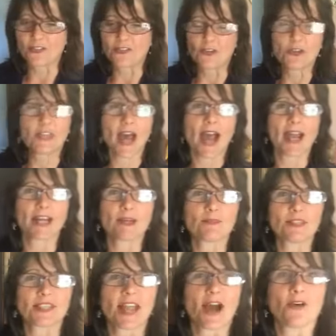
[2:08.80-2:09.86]
few of the
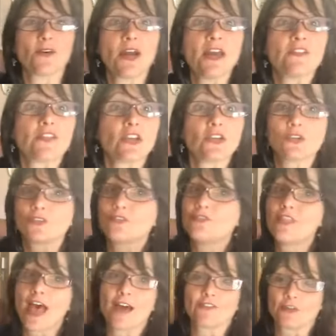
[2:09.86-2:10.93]
items now that you'll
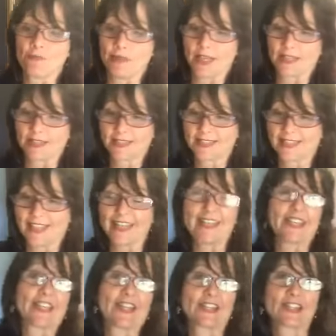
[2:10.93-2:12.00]
never miss in the
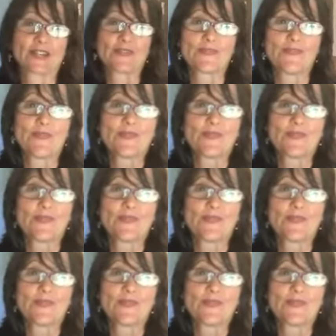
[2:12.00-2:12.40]
kitchen.